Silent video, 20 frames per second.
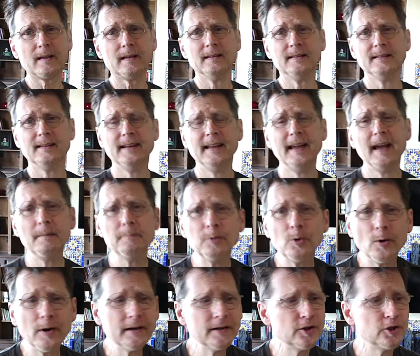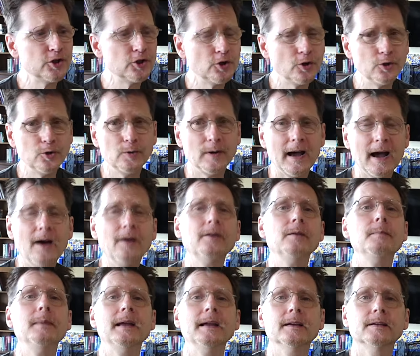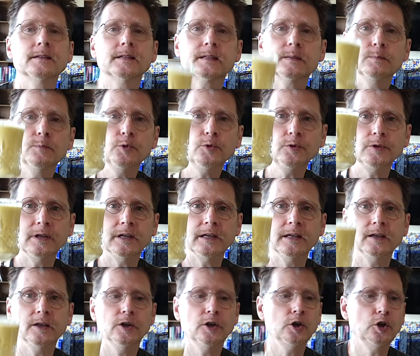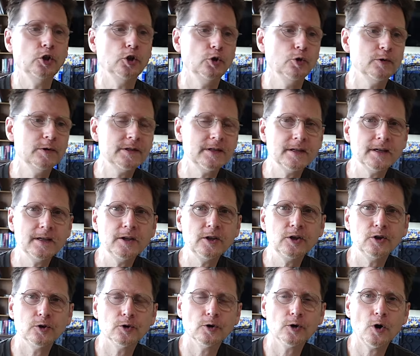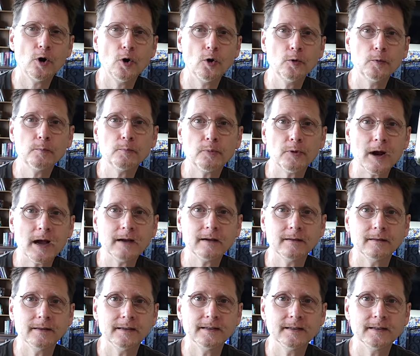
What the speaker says: Today I'm going to show you how to make a smoothie using your own broccoli